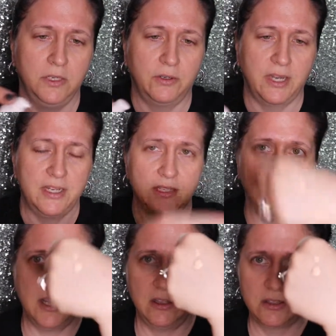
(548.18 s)
okay,
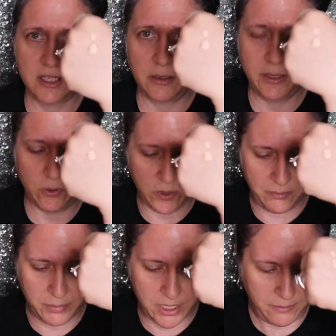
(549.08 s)
so that looks like about
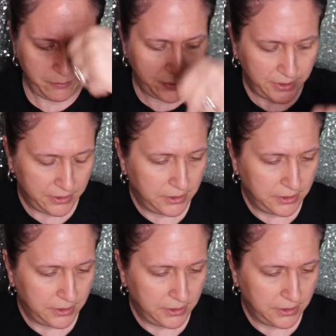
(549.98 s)
1 pump.